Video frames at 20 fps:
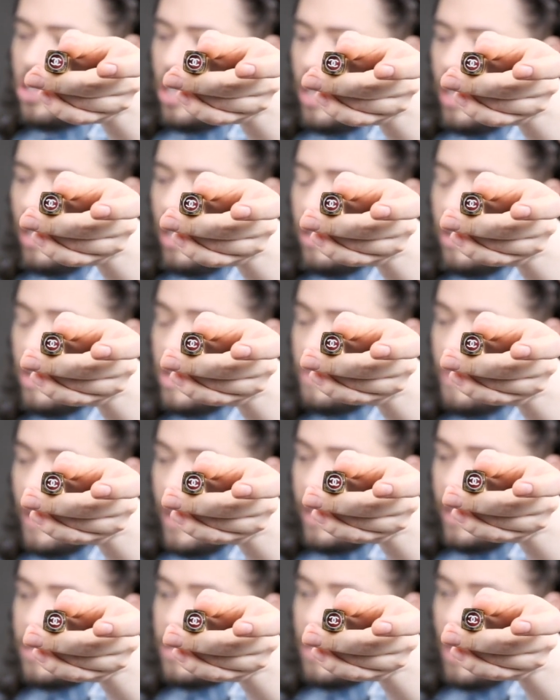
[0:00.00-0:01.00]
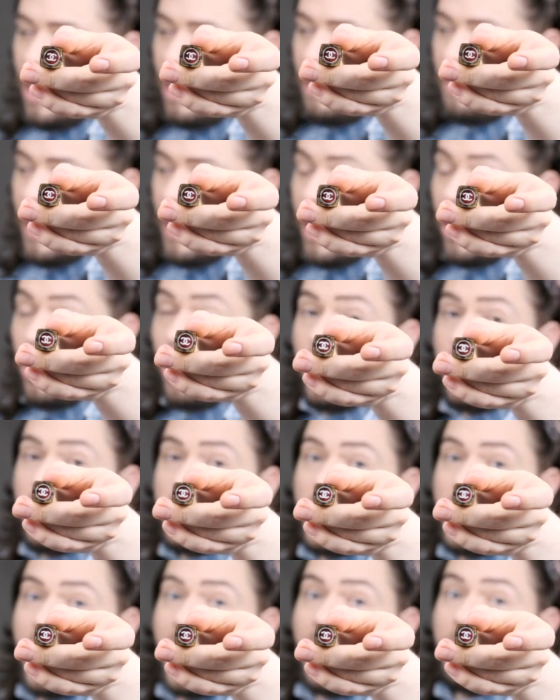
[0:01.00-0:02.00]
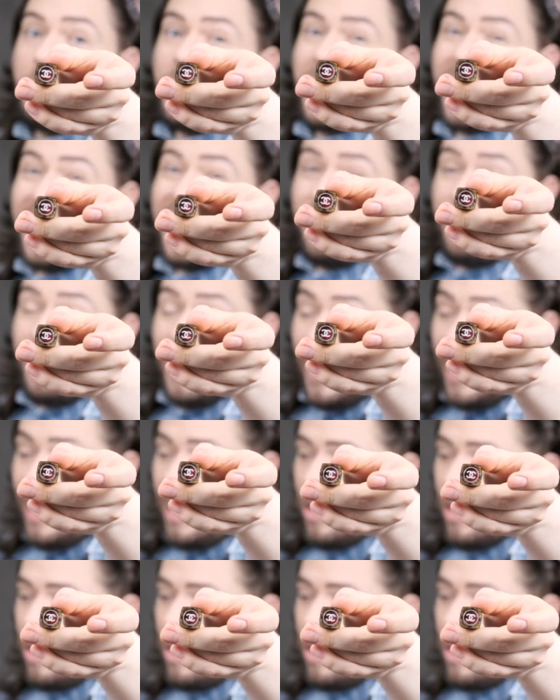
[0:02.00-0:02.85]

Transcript: Chanel cosmetics on my Coco Chanel Privé,